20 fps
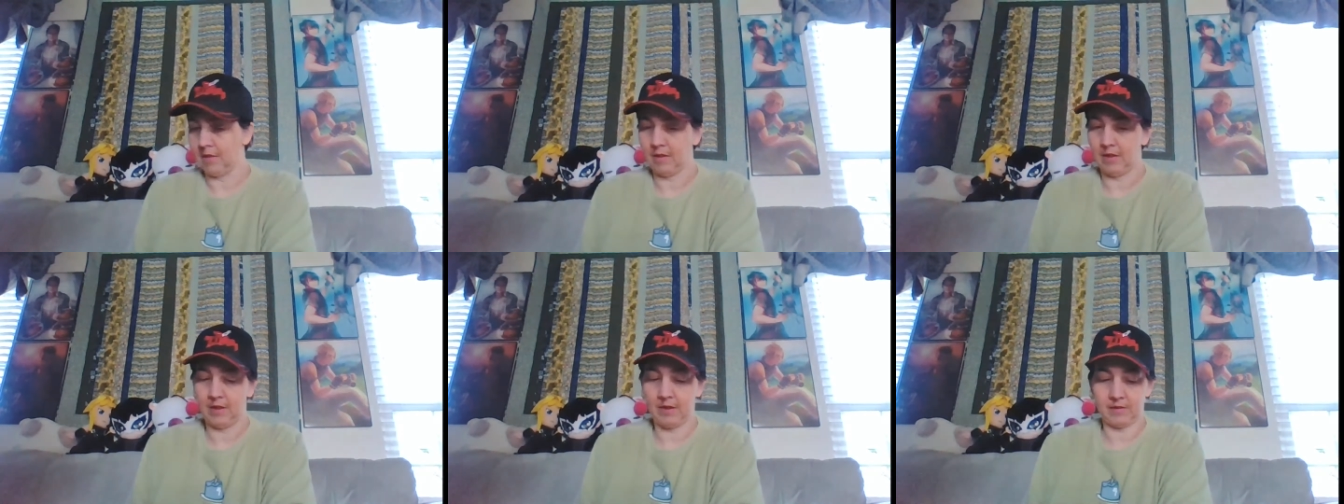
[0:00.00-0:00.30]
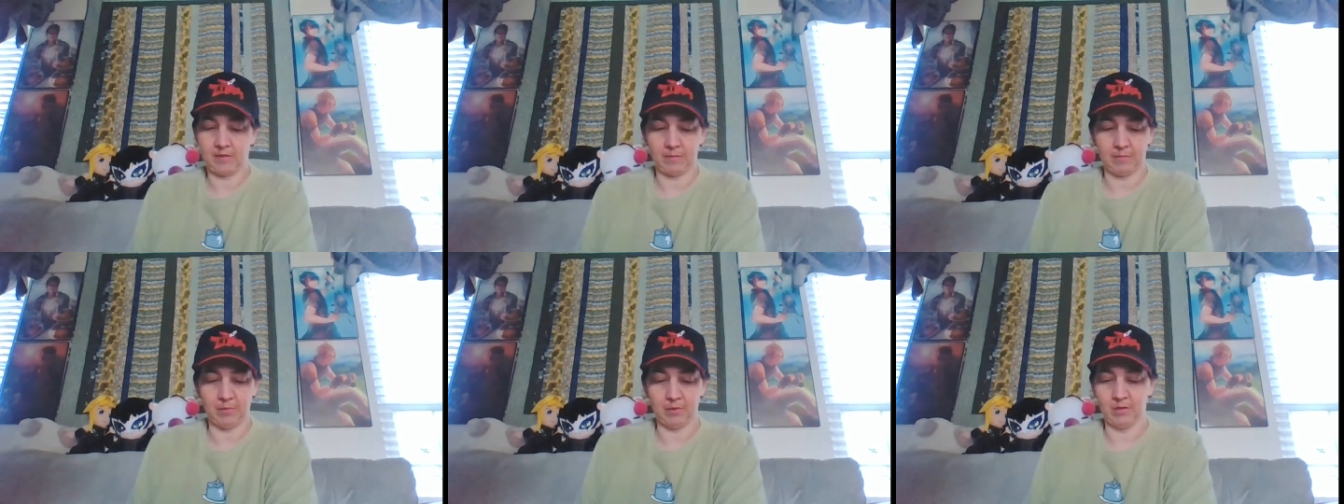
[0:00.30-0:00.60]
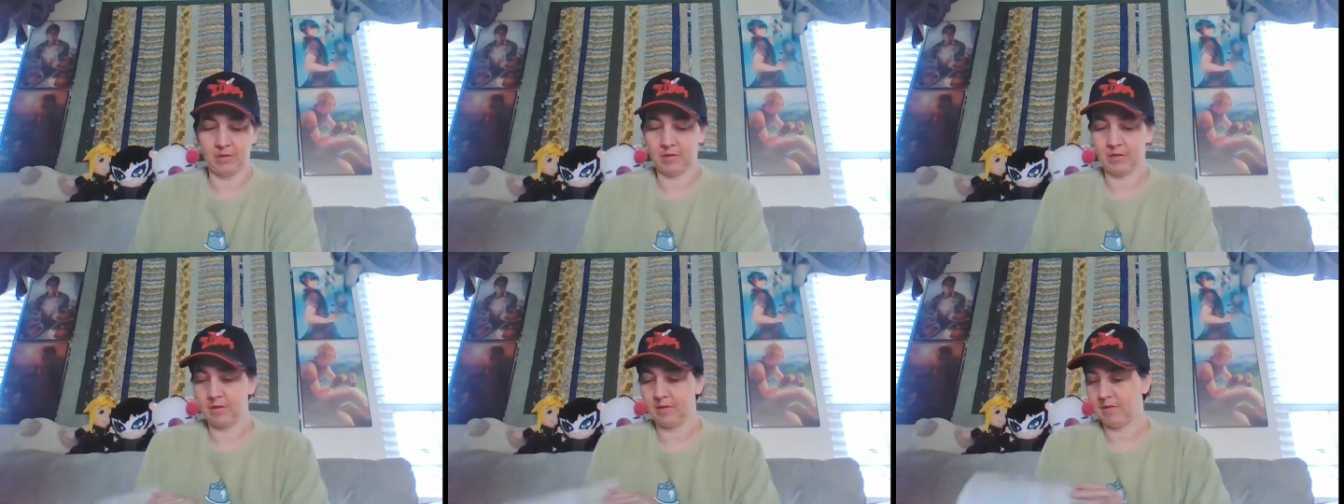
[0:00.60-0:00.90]
It's a
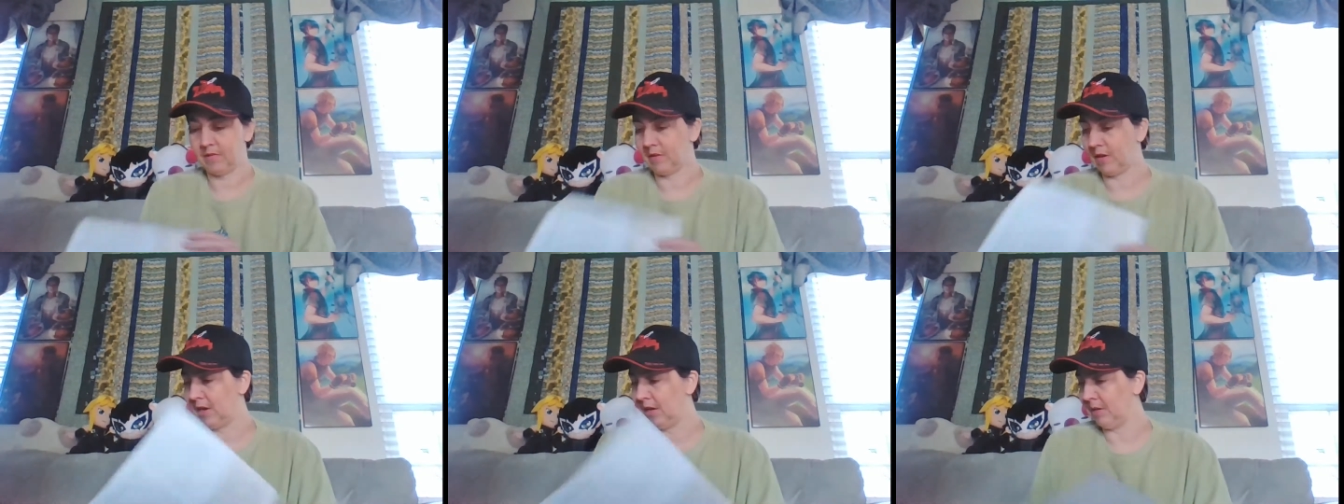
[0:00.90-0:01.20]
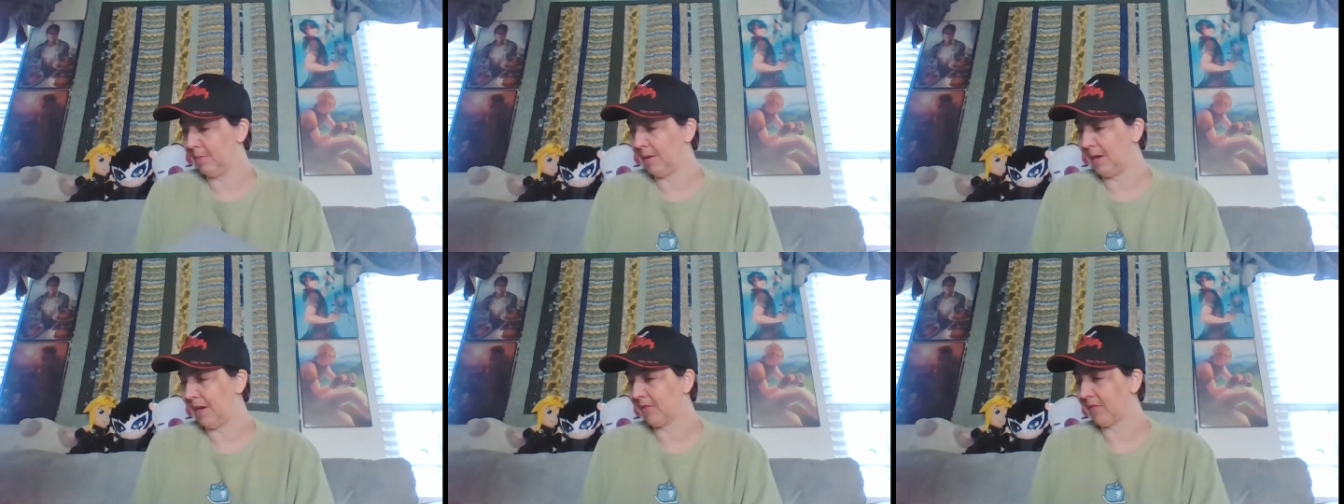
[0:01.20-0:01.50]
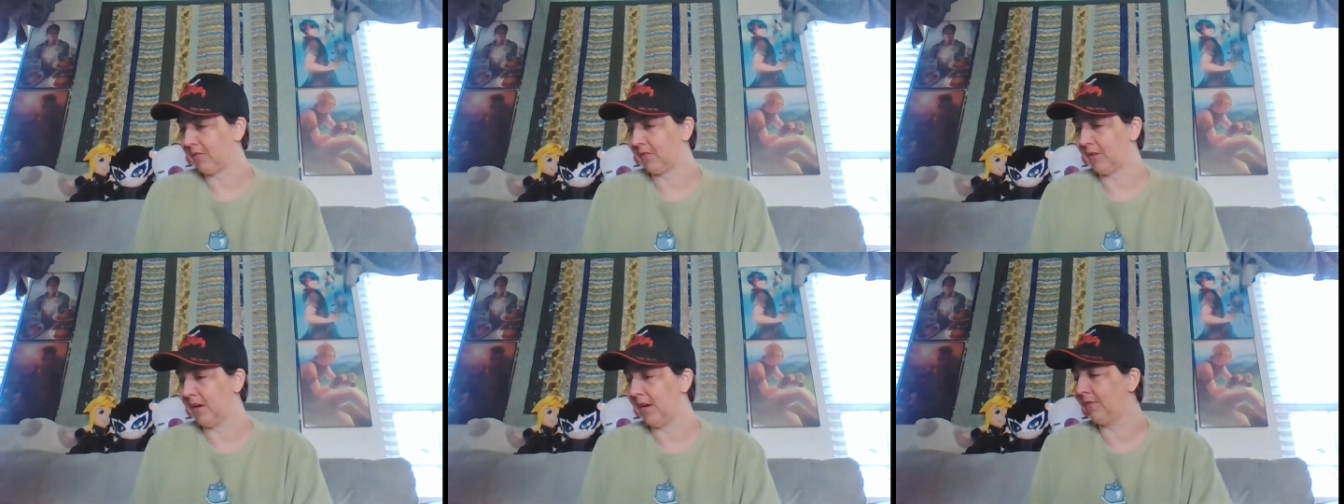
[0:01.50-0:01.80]
book. It's all about
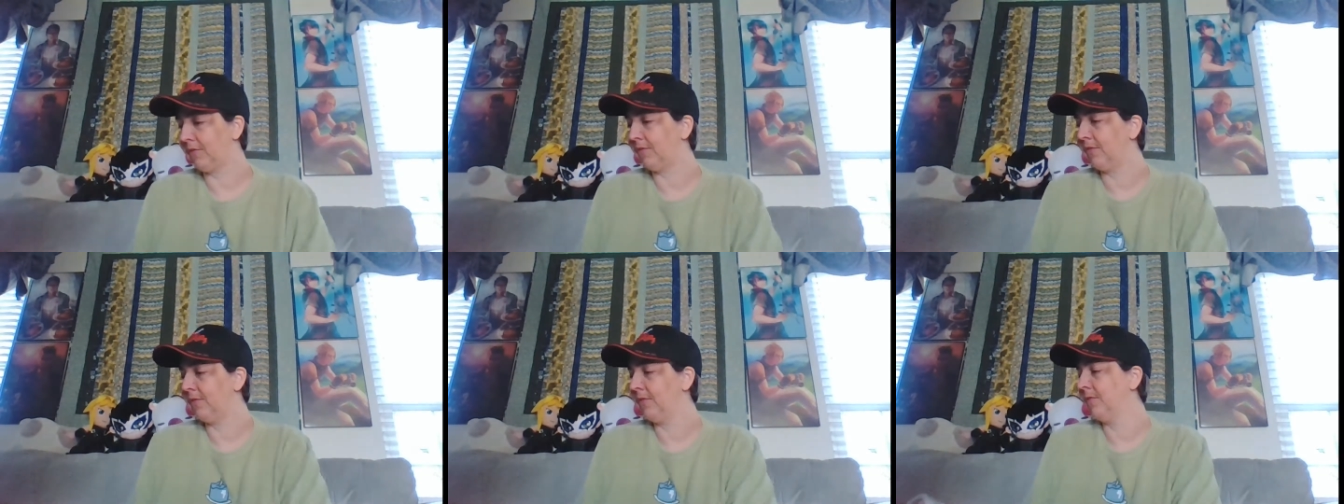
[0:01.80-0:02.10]
stuff.